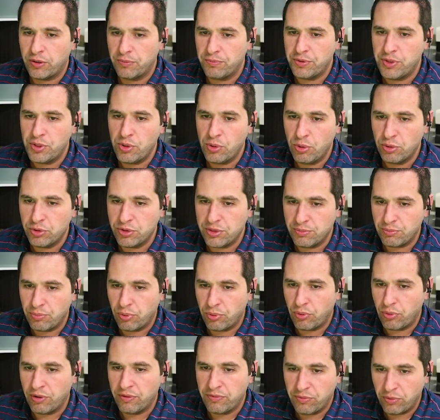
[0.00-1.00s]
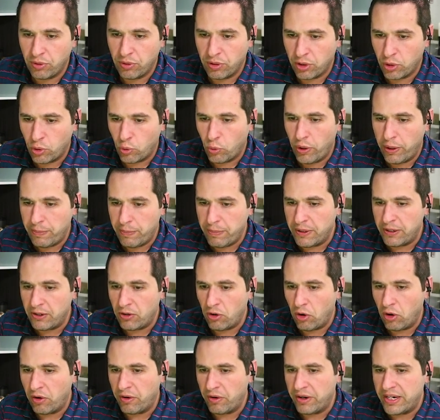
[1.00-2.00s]
computers and peripheral
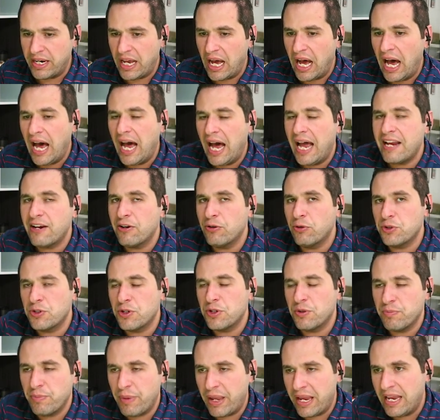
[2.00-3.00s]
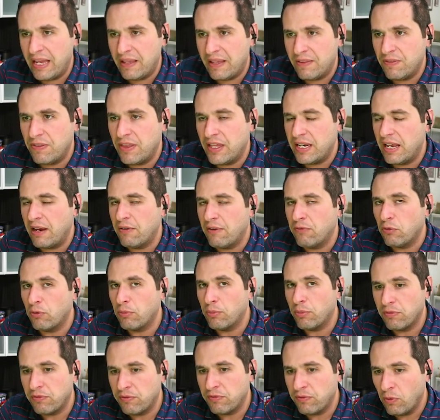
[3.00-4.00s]
equipment are in higher demand than ever
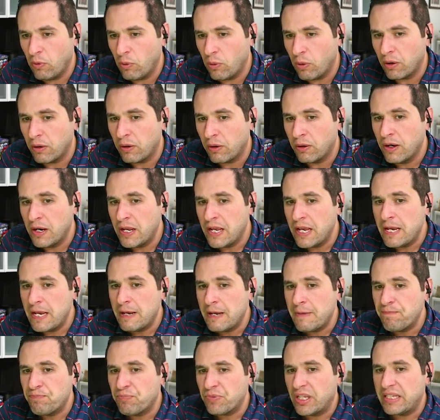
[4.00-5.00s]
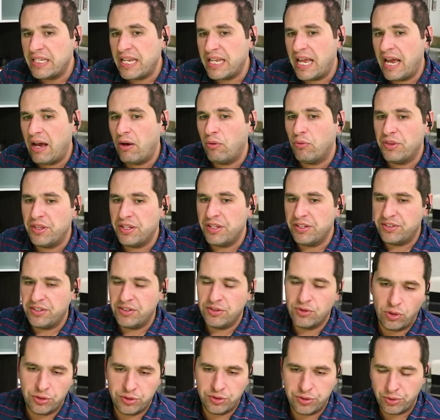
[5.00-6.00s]
before. Now, this
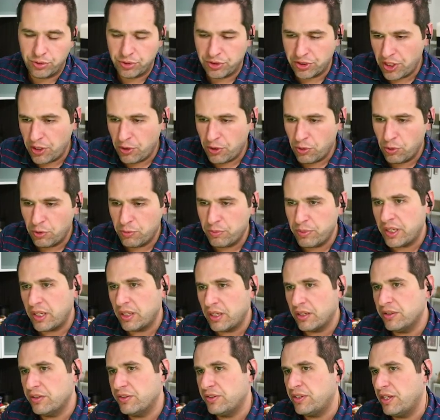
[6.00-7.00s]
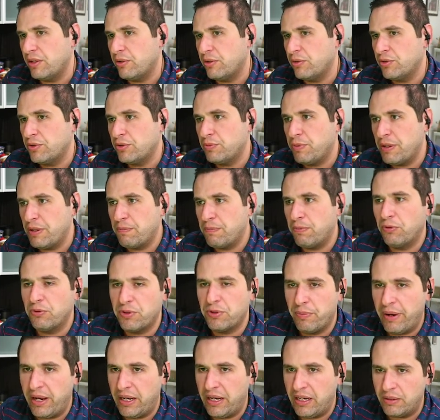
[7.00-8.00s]
is also skewed because there's people are
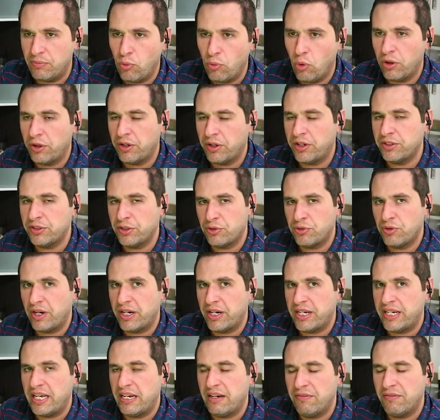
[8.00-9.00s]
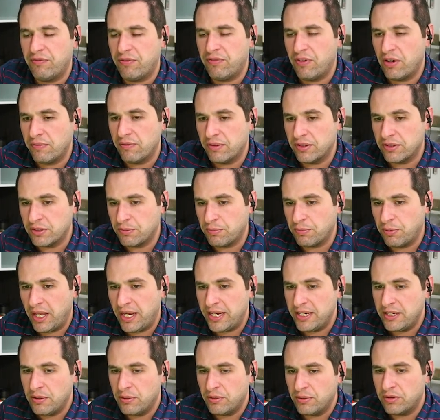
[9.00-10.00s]
demanding more because they're trying to get in front of the
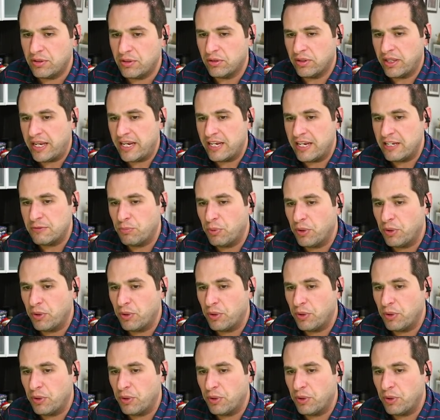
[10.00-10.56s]
supply de delays,